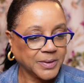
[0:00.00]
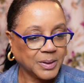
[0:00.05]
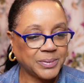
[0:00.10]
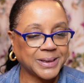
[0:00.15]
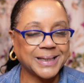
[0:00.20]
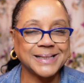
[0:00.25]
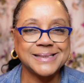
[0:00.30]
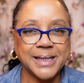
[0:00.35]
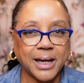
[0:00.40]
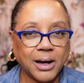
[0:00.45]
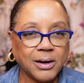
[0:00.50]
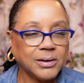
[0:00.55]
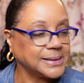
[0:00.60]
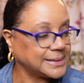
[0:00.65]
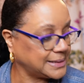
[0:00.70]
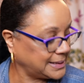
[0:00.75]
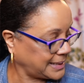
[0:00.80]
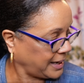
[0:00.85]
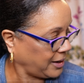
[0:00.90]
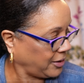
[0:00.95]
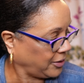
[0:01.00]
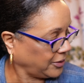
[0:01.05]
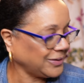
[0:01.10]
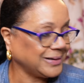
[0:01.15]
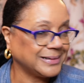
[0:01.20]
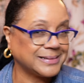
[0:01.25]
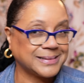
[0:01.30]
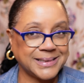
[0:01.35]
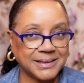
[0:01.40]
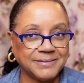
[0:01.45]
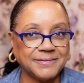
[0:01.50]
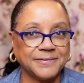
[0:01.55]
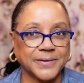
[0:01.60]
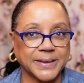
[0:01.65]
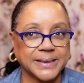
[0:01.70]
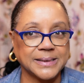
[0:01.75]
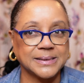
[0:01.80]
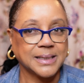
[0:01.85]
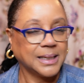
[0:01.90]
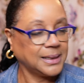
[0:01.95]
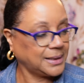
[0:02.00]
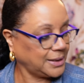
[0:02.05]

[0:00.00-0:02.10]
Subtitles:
because they are different.